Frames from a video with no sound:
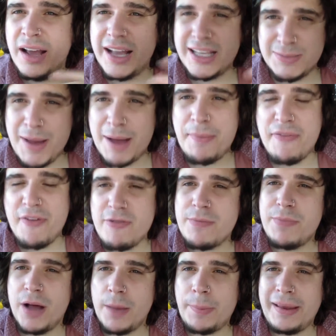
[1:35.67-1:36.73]
It's made me
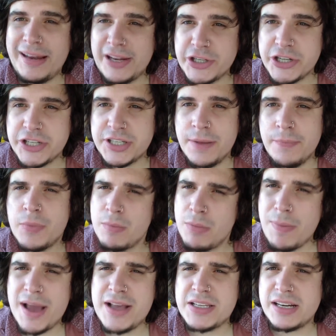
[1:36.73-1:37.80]
very burpy-licious.
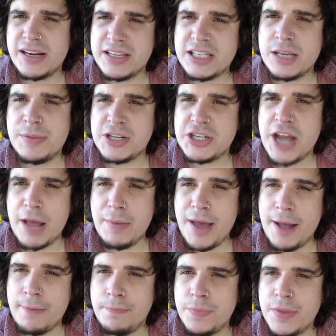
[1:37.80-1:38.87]
But basically, Symonds Yat,
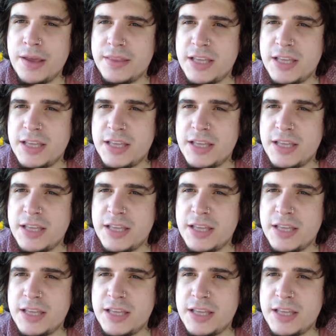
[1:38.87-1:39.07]
man.